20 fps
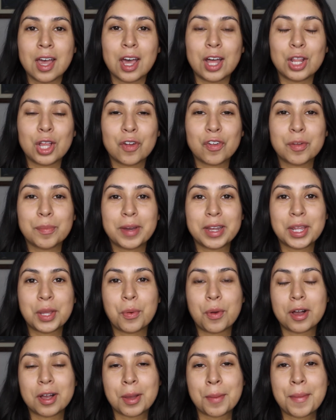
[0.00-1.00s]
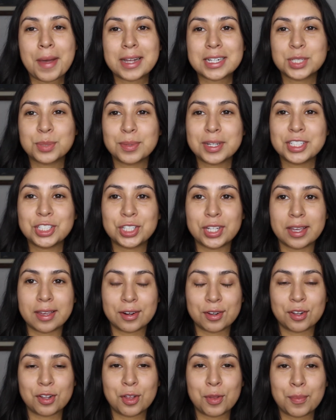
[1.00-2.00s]
Hello everybody, welcome back to my
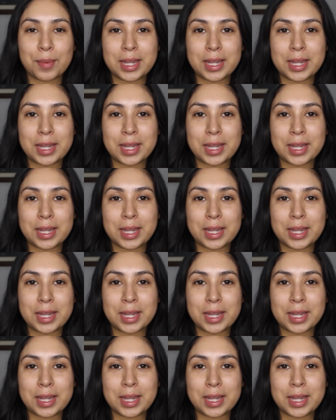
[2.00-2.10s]
channel.